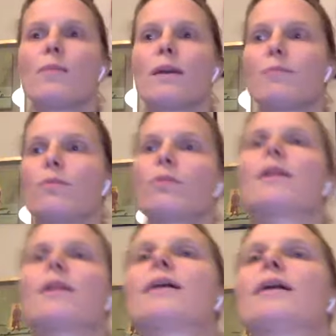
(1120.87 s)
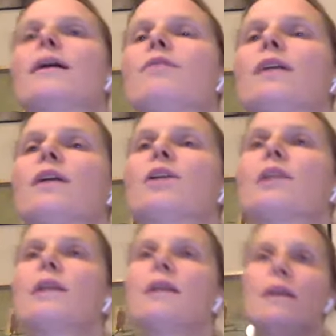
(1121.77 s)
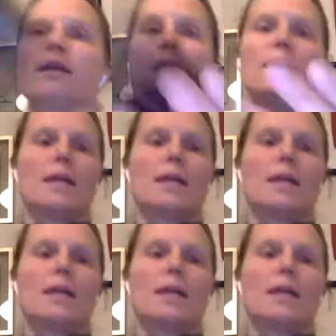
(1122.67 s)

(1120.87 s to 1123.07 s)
but I bought I have it actually here.